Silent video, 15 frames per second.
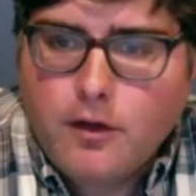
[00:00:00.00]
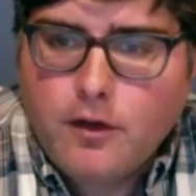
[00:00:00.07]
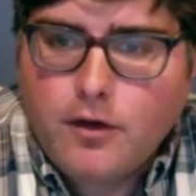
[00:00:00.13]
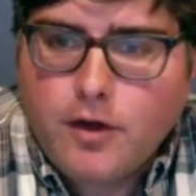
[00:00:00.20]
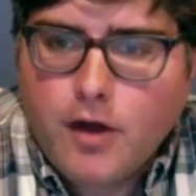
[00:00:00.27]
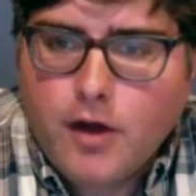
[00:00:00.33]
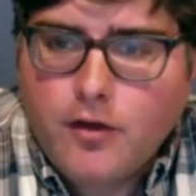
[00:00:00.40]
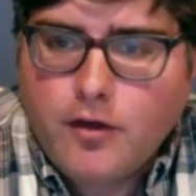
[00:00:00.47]
the
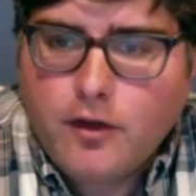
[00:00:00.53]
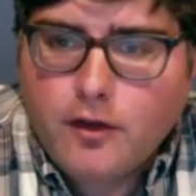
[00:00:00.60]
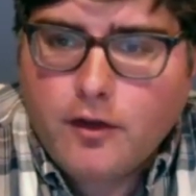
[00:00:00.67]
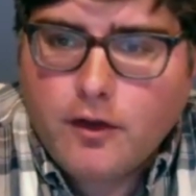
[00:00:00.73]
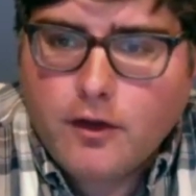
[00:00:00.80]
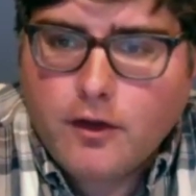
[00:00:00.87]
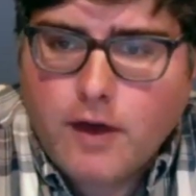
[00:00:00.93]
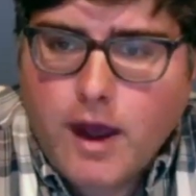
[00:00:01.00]
Dutch and
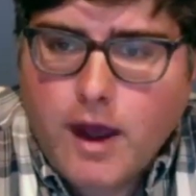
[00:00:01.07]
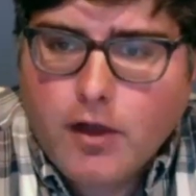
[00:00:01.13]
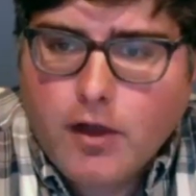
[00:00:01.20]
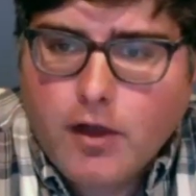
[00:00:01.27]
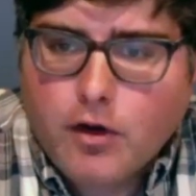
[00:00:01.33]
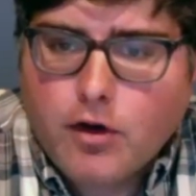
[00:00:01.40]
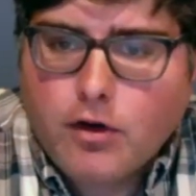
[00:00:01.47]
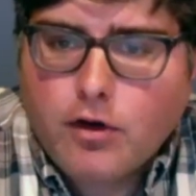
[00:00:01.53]
the
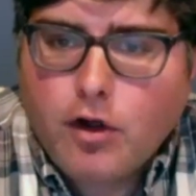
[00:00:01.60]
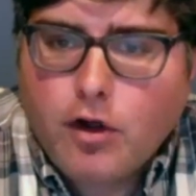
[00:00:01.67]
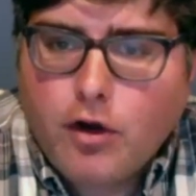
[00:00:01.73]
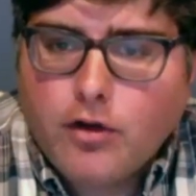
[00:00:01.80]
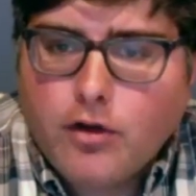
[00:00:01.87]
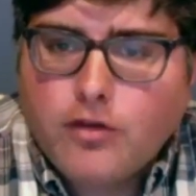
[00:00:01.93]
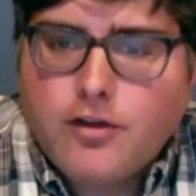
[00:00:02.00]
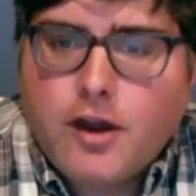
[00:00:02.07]
Anglo
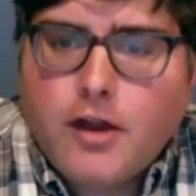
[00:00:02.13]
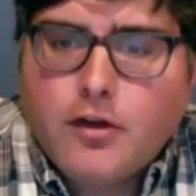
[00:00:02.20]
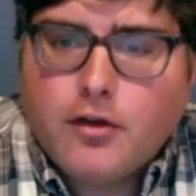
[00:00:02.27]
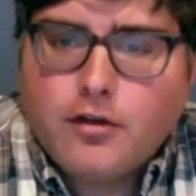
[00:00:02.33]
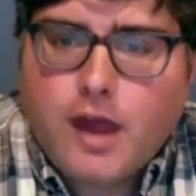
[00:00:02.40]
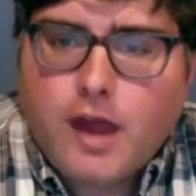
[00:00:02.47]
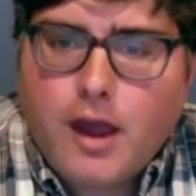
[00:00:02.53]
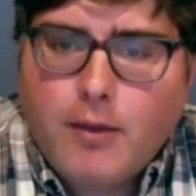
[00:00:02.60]
colonial
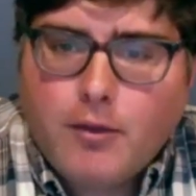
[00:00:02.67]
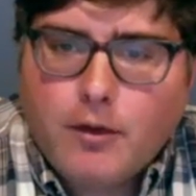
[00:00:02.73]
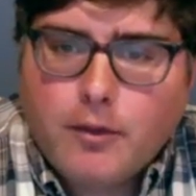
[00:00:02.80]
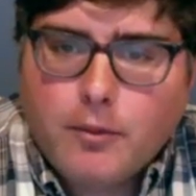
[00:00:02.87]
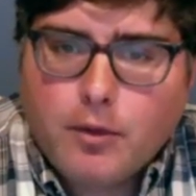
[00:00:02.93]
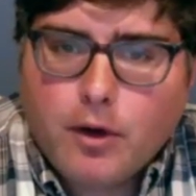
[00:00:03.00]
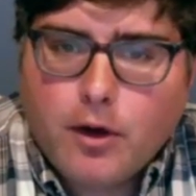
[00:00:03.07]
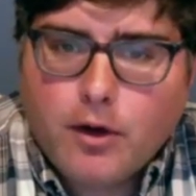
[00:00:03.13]
settlers came to
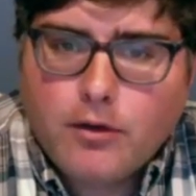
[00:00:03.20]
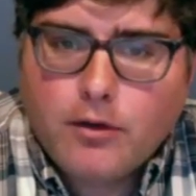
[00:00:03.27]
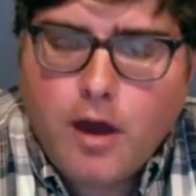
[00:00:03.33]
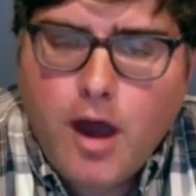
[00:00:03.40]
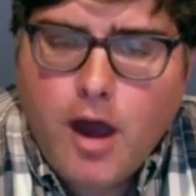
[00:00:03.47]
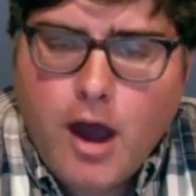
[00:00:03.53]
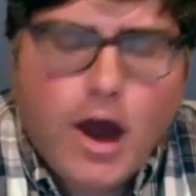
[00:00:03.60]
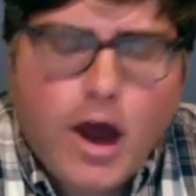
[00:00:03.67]
the
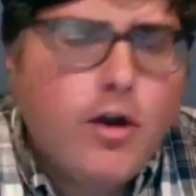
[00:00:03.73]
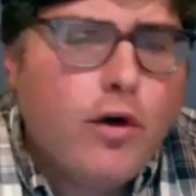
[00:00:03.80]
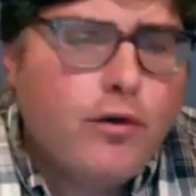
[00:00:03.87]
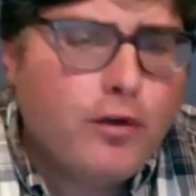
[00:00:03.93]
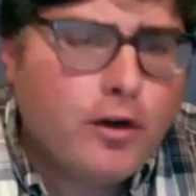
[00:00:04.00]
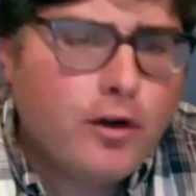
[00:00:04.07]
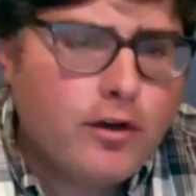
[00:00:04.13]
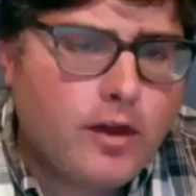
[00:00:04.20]
Bronx? I
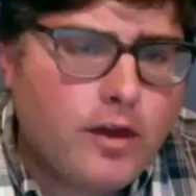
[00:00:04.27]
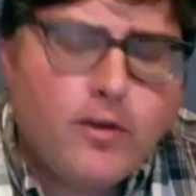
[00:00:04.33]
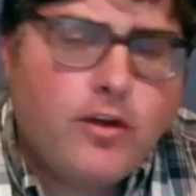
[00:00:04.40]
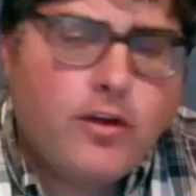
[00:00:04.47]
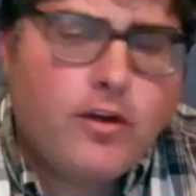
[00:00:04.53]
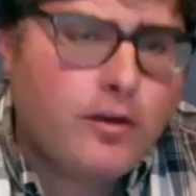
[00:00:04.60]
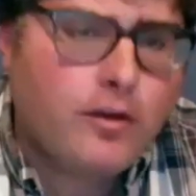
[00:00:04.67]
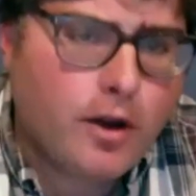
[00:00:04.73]
know, for example,
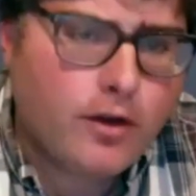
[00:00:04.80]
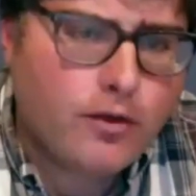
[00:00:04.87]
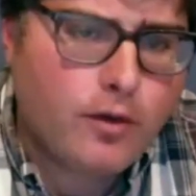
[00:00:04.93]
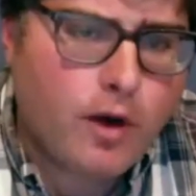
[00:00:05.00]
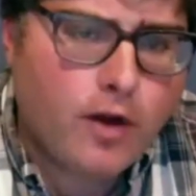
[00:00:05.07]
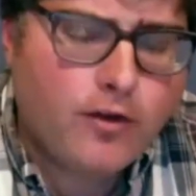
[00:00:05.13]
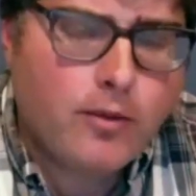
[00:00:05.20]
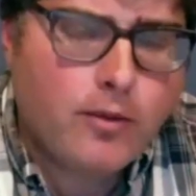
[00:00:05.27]
this isn't his
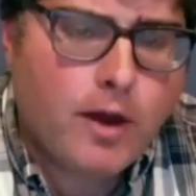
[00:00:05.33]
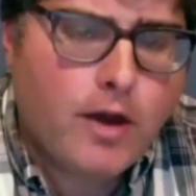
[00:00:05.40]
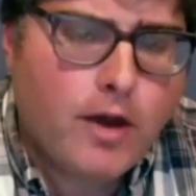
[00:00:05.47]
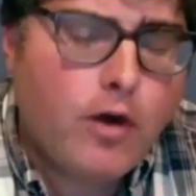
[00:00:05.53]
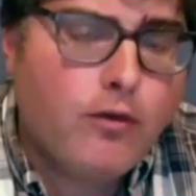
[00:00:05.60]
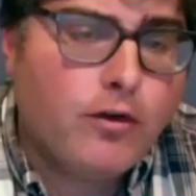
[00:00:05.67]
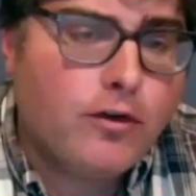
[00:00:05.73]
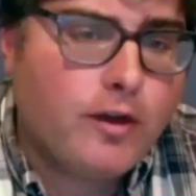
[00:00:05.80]
question, but I
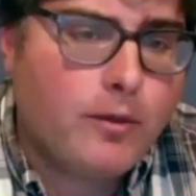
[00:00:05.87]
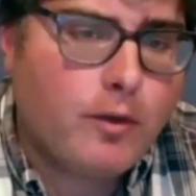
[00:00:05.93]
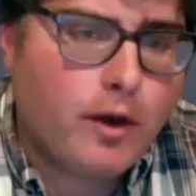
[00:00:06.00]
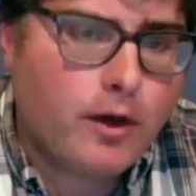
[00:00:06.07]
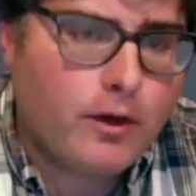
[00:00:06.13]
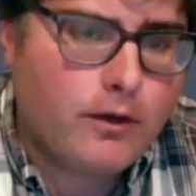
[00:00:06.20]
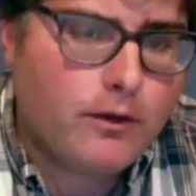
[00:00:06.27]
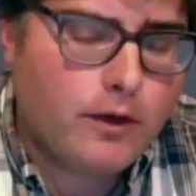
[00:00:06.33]
know, for example,
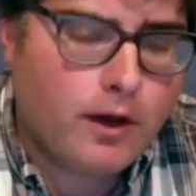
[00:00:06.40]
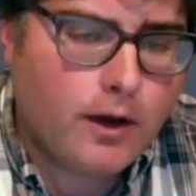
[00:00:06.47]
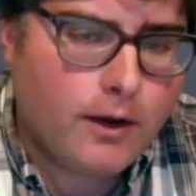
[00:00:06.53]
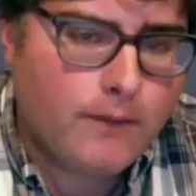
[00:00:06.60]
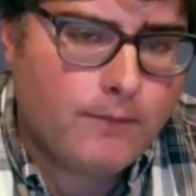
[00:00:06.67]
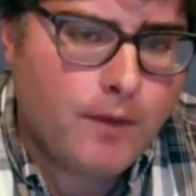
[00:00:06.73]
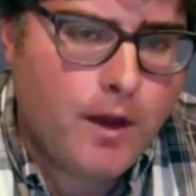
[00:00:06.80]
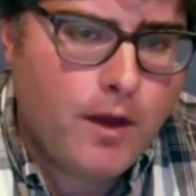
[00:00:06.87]
like,
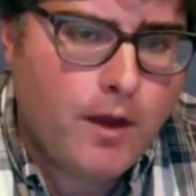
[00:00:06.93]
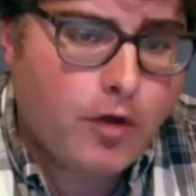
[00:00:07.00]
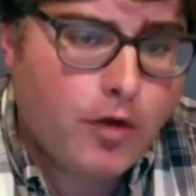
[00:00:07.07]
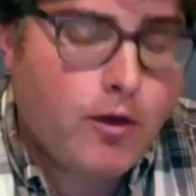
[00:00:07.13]
uh,